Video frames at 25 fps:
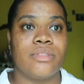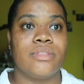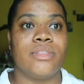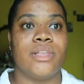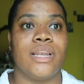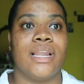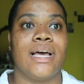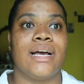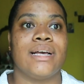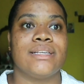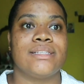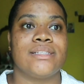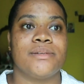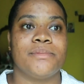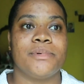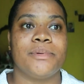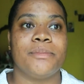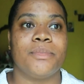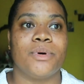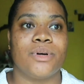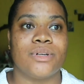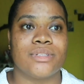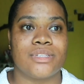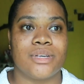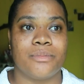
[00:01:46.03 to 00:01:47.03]
The last time I
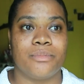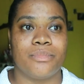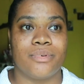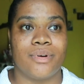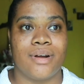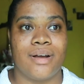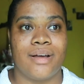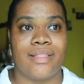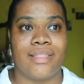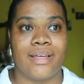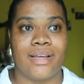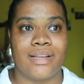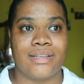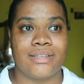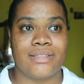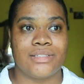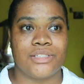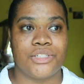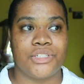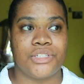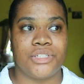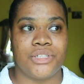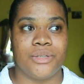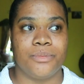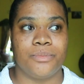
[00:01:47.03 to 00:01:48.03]
bought a bra that
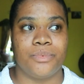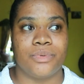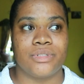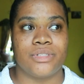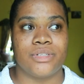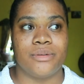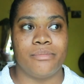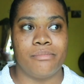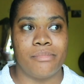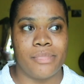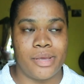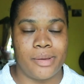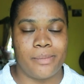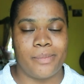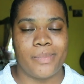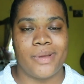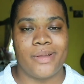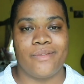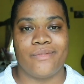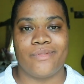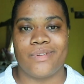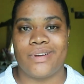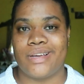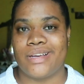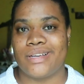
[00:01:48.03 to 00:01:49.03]
cheap was in
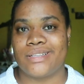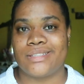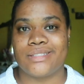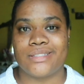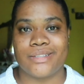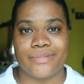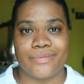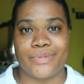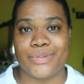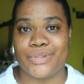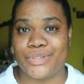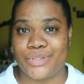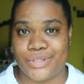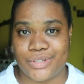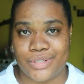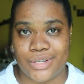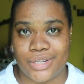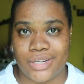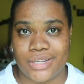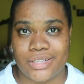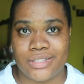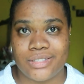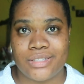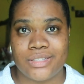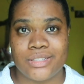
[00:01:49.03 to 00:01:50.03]
Maypen for like
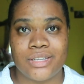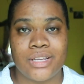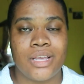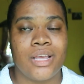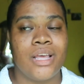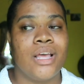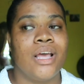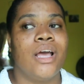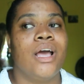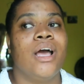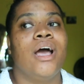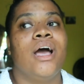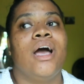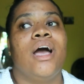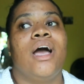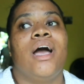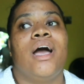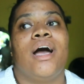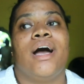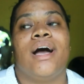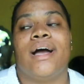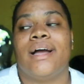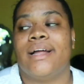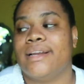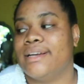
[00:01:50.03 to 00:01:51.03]
$700,
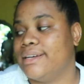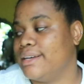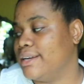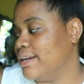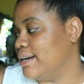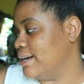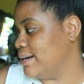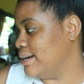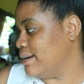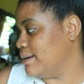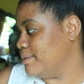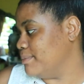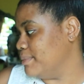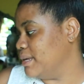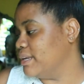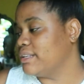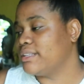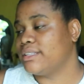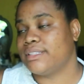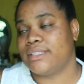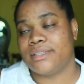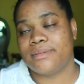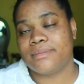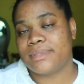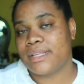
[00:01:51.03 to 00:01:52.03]
and it
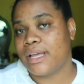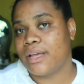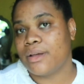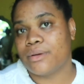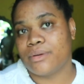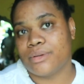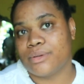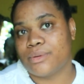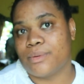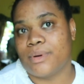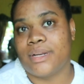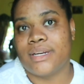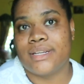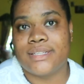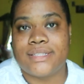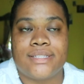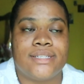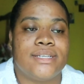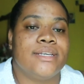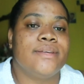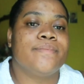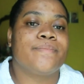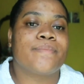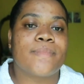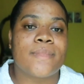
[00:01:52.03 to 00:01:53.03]
seems like good
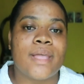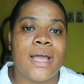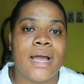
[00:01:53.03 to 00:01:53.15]
quality.